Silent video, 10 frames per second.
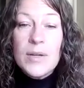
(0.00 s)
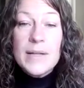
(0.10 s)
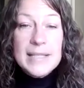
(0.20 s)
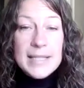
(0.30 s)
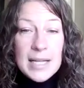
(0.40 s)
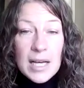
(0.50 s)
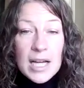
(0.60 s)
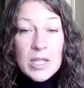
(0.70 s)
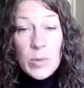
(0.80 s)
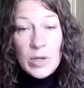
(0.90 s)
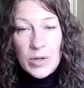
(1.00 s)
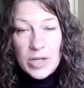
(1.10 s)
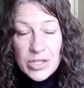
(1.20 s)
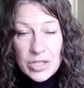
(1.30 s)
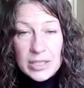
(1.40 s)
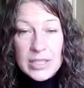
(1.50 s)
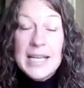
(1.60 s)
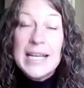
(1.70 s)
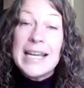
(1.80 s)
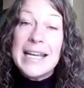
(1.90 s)
So it's still aligned, but not urgent.
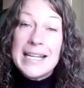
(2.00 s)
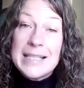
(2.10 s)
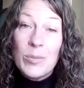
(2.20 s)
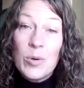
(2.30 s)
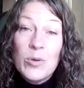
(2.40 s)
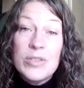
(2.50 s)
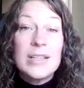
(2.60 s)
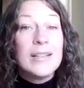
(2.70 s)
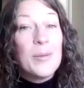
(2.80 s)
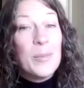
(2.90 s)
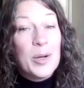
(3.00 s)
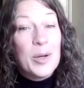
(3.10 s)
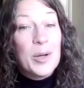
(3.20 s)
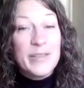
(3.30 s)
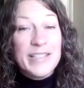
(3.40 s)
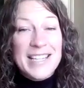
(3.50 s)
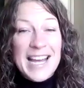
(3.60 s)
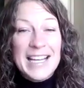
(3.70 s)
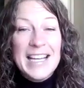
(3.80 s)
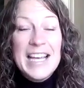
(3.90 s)
It is important, but not for
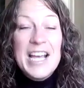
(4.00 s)
today.